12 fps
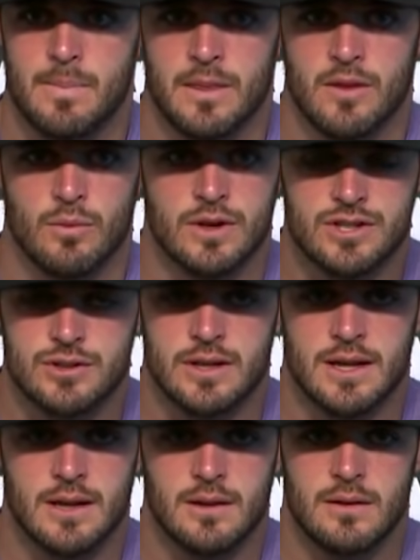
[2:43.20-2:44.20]
you wish you
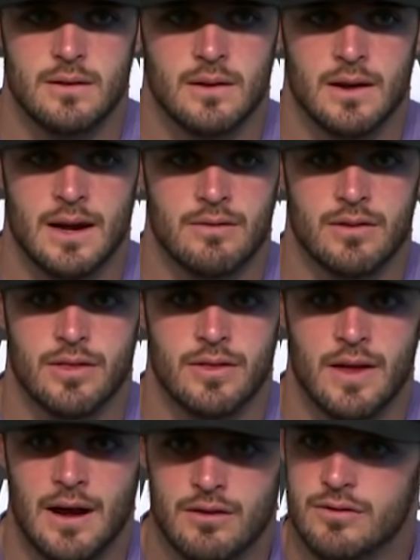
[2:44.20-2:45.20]
did. I have a
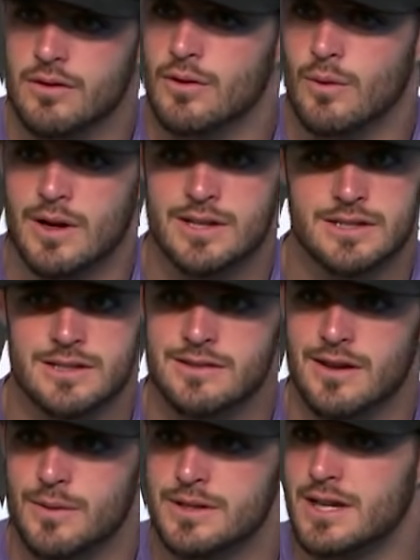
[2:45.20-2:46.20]
thousand questions
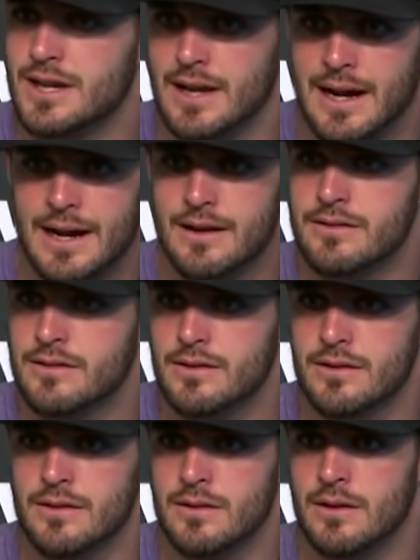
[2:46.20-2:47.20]
I wish I could ask,
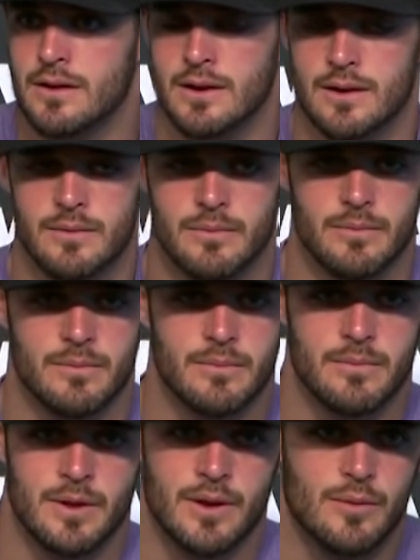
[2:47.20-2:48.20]
um,
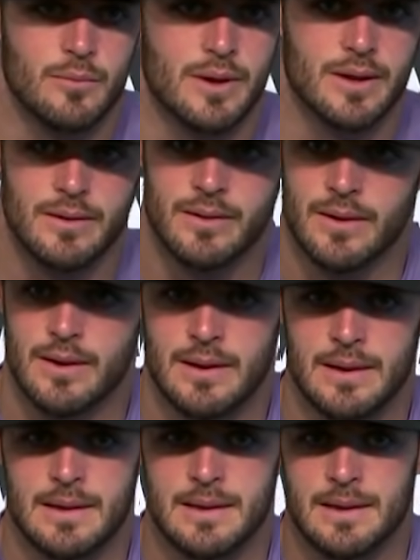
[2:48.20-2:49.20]
you know, but
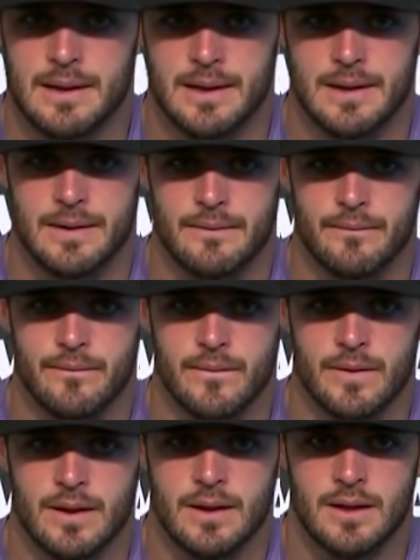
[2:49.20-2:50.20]
uh,
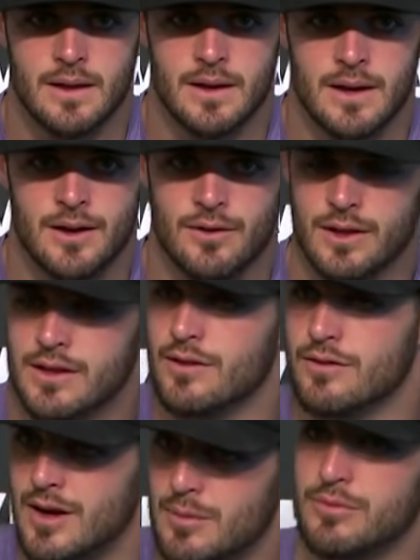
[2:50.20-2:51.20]
I don't get
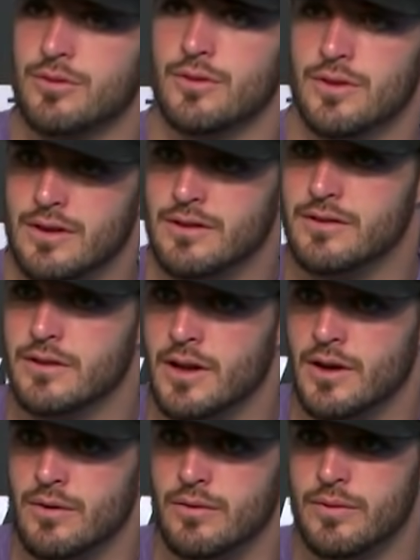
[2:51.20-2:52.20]
those opportunities, you
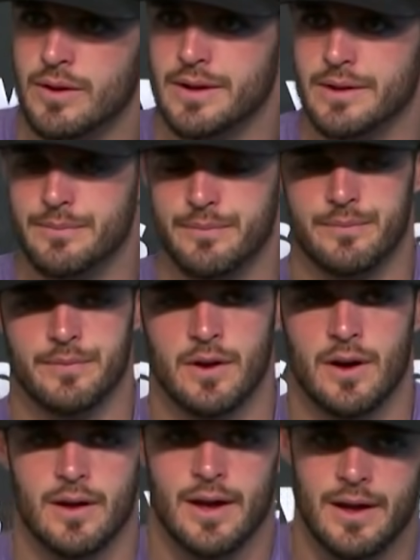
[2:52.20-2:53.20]
know. Uh, you know,
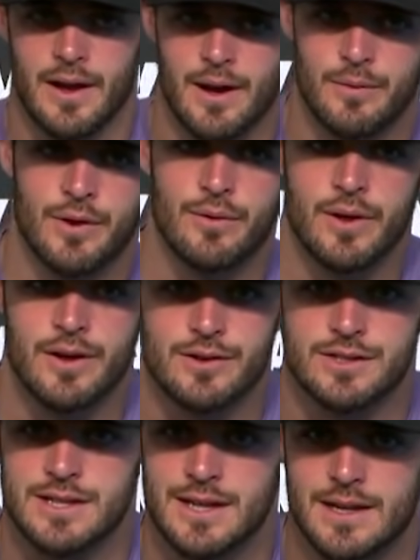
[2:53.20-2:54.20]
I, I don't
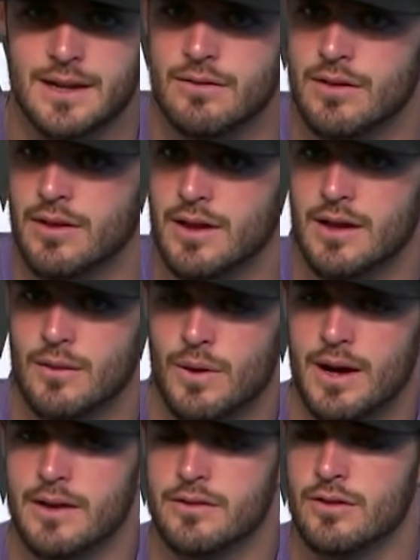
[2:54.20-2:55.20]
understand everything and
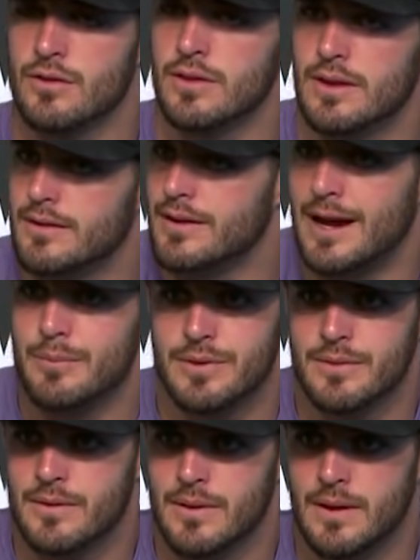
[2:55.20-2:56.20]
why certain things happen.